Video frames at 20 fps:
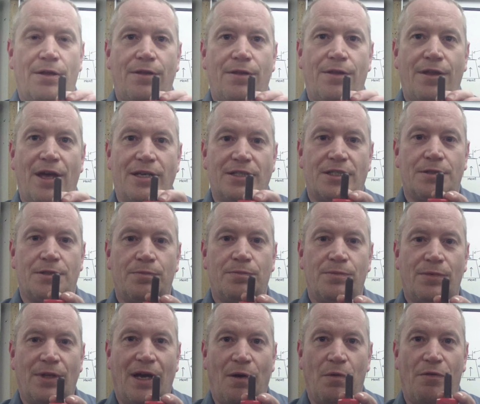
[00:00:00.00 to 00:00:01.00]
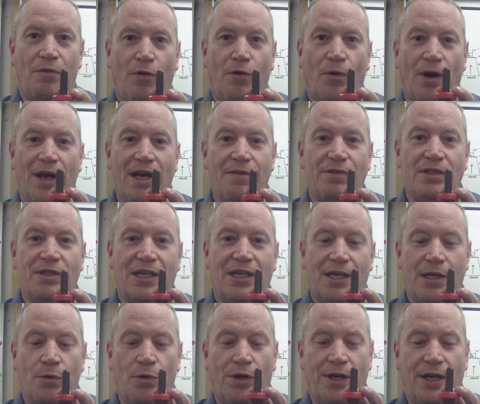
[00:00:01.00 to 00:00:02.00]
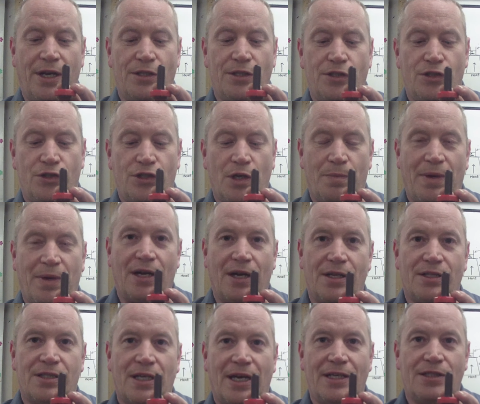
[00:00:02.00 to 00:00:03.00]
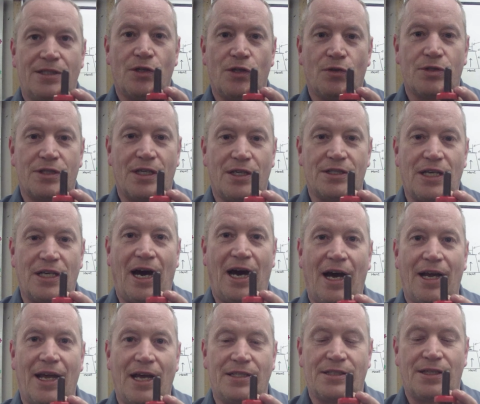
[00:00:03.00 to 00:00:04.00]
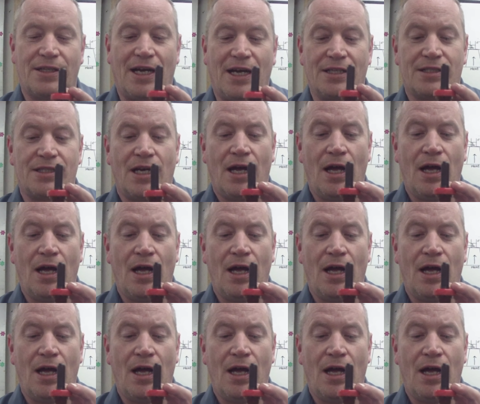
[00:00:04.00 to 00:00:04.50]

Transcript: this. Now, before I even tell you what it is, you should be able to say to yourselves, yes, that's